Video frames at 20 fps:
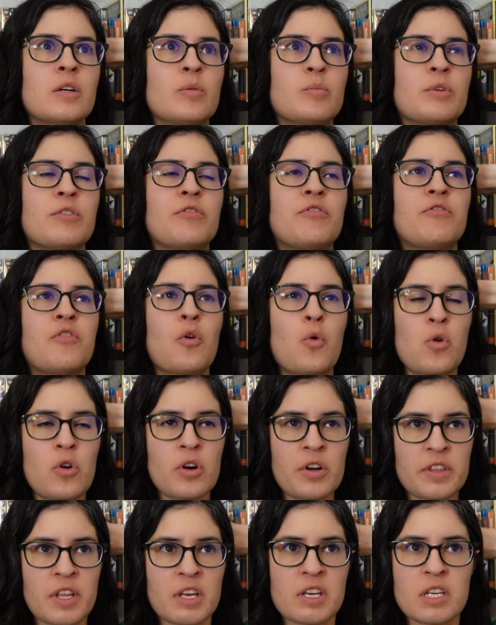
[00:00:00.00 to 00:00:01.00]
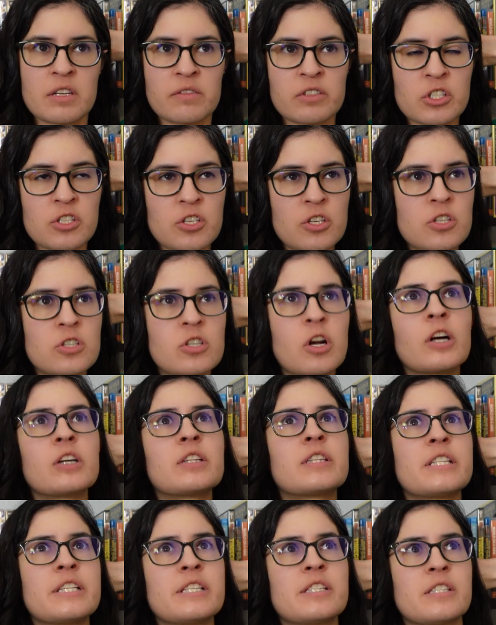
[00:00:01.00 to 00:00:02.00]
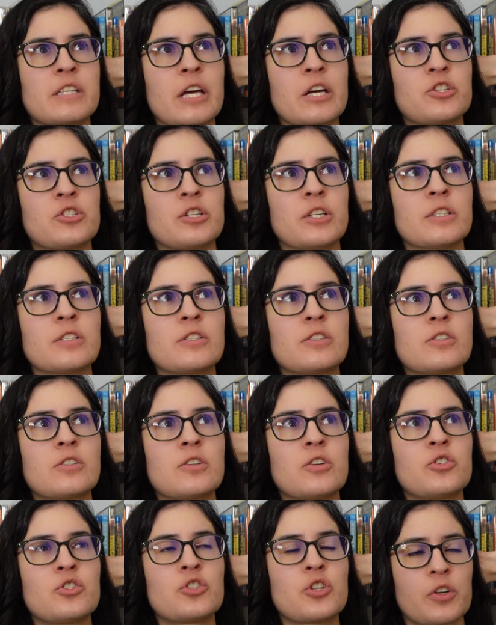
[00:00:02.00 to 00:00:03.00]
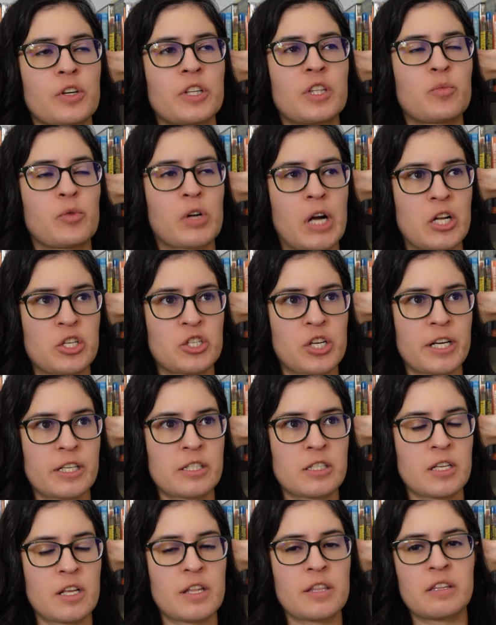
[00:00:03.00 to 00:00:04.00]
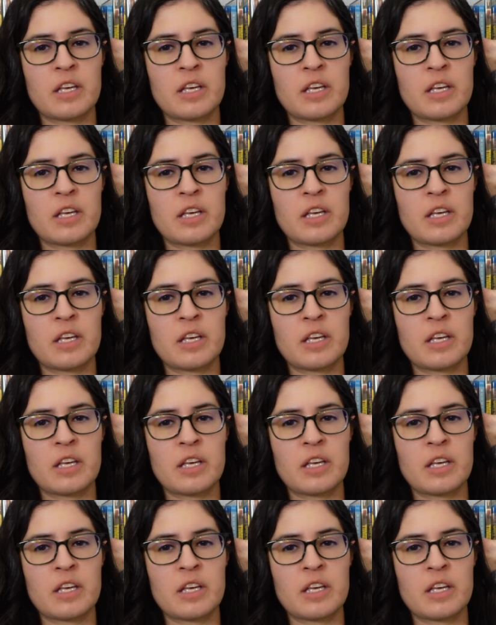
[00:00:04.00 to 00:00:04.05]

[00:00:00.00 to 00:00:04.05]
Before they even start these sessions during the project,